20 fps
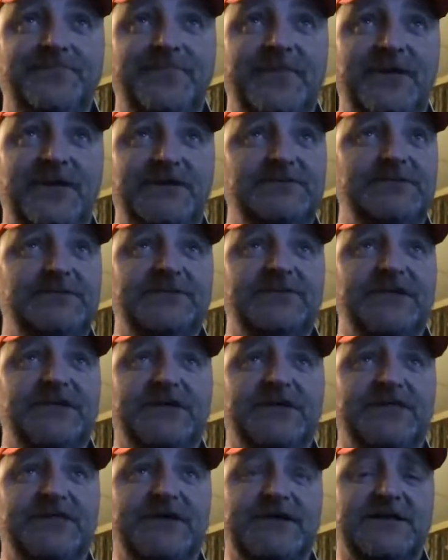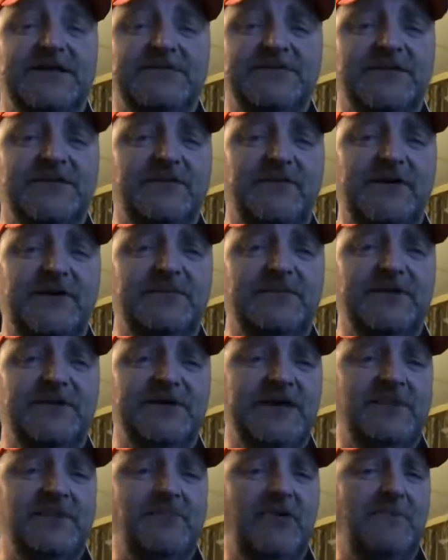I was just thinking of that. I was like, wait a
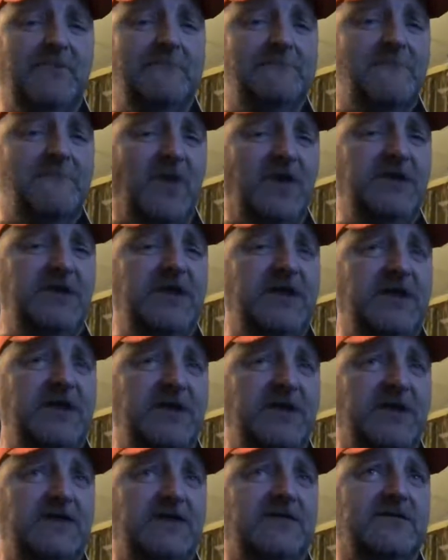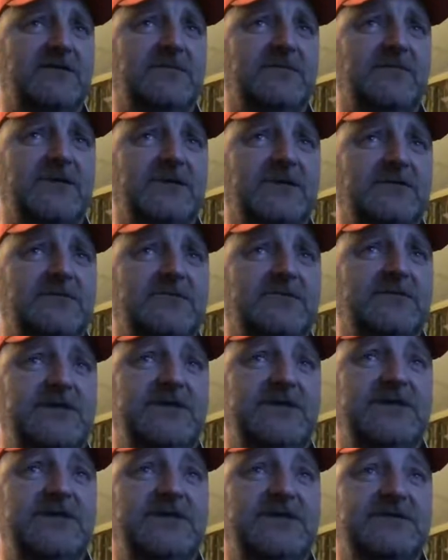minute. I put Monday down. And I'm like,
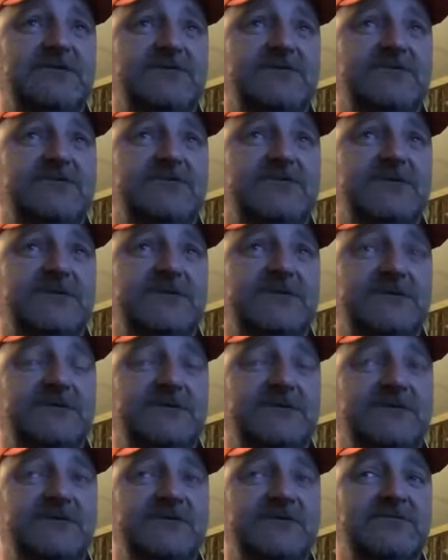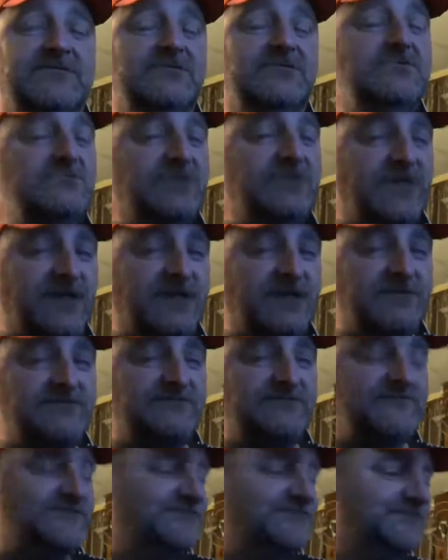today is Tuesday.
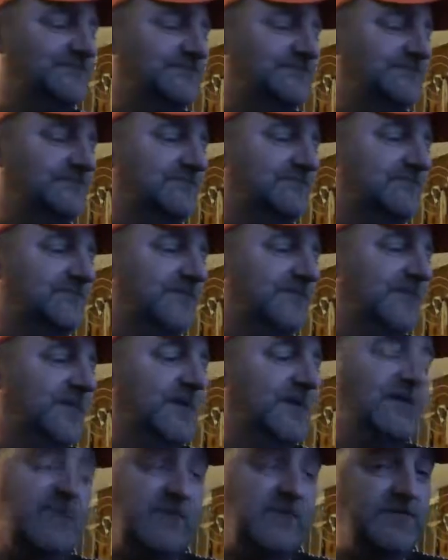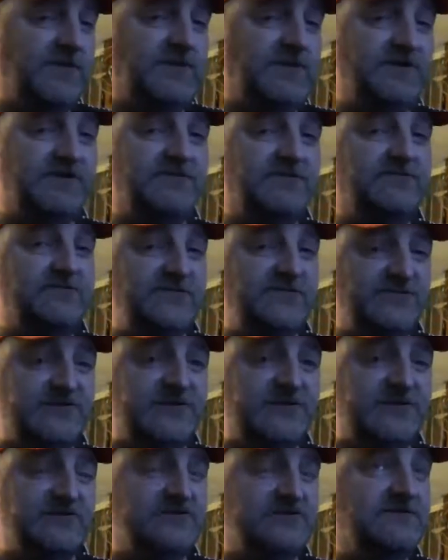Gotta remember that, Doug. Tuesday.